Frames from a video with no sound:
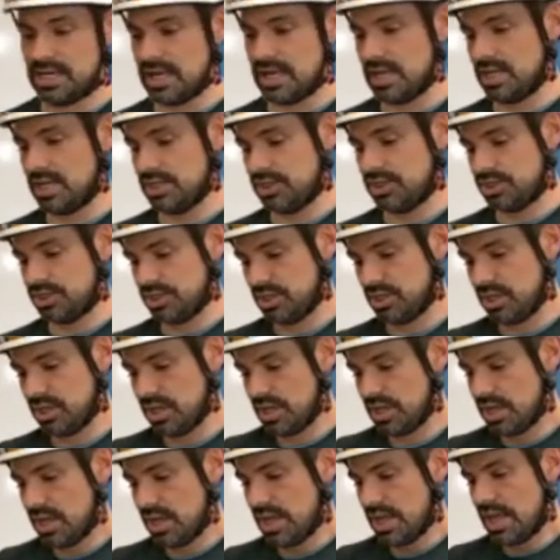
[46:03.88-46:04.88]
Hitch.
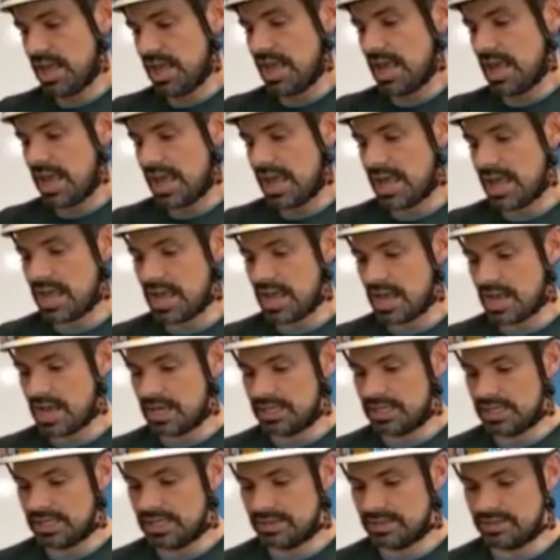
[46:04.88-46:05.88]
And
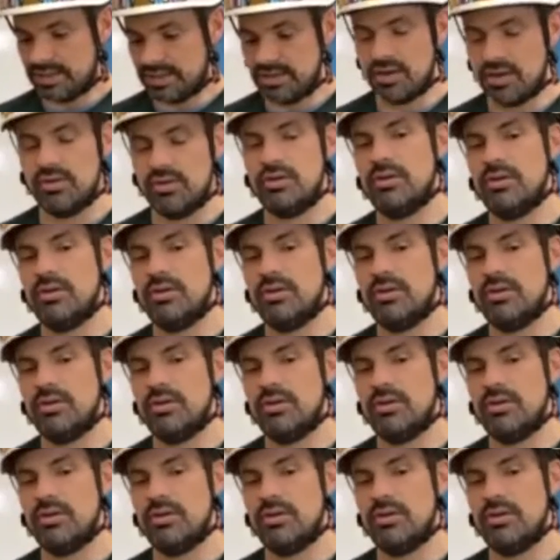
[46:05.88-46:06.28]
he said, No, no,